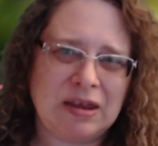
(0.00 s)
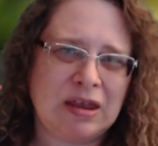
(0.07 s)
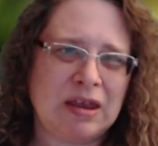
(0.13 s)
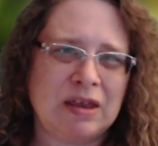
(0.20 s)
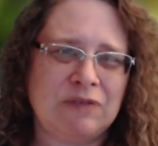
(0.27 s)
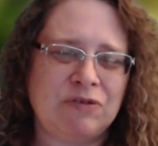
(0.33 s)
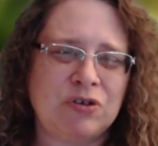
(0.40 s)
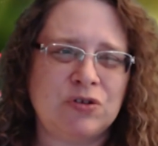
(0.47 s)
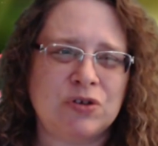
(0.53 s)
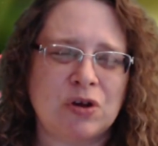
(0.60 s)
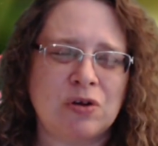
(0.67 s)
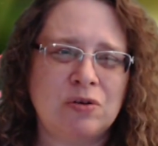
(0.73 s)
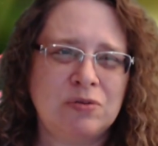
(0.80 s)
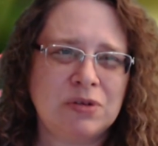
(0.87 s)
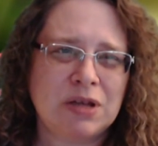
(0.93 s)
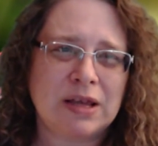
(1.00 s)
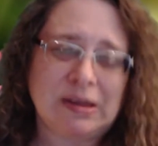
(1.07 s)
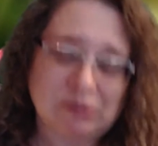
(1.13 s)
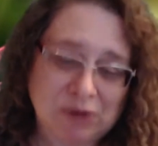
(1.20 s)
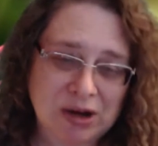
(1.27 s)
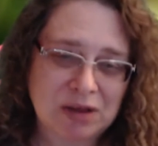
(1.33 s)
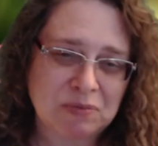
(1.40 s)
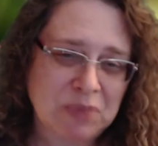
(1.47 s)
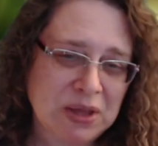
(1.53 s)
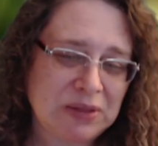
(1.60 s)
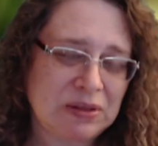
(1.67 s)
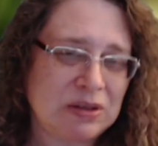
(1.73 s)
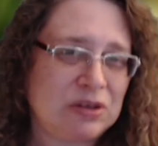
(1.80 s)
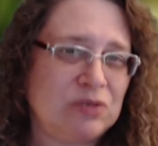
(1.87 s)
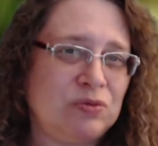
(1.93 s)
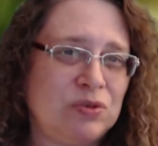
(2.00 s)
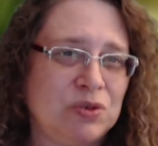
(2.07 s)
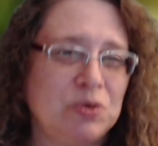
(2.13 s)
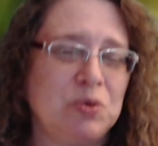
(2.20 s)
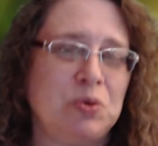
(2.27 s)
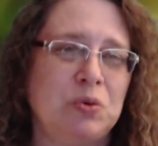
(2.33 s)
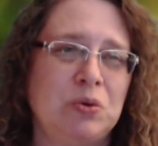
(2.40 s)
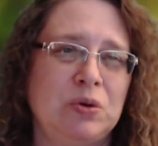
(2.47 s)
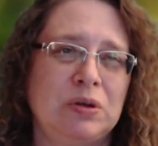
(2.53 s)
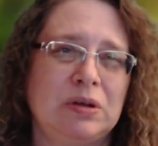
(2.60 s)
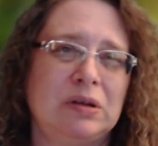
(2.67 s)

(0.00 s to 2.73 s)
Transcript: if you don't, I recommend that you do.